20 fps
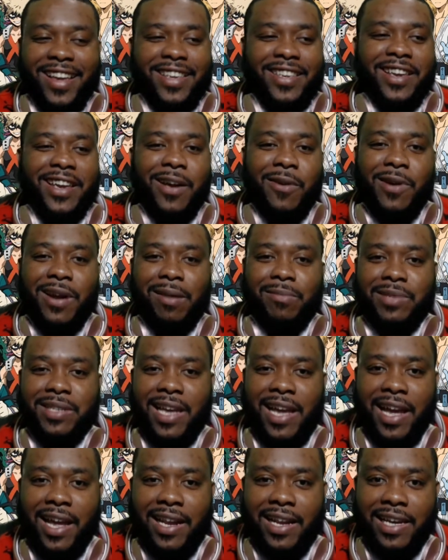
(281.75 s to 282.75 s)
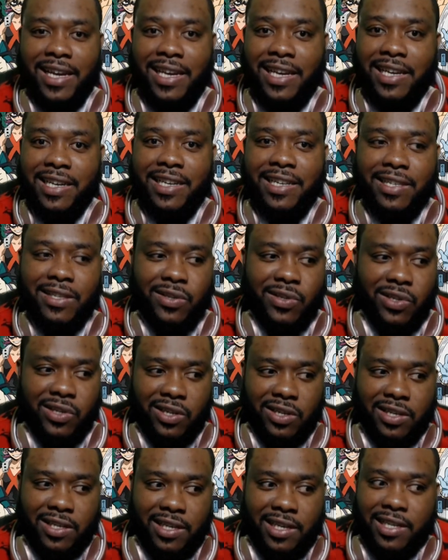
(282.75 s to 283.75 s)
You get what I'm saying? He's
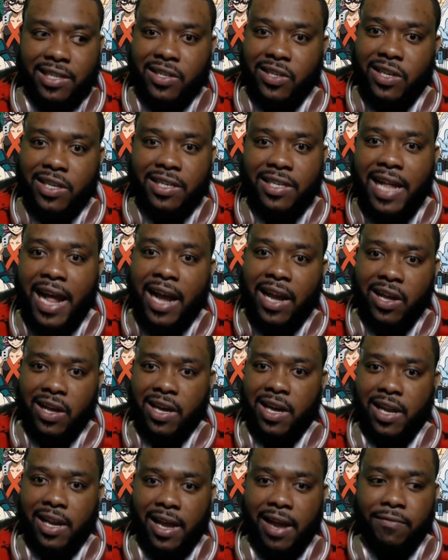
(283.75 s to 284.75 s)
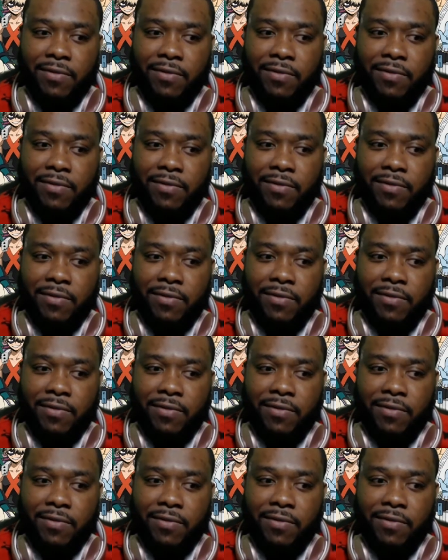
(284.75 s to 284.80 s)
just that good.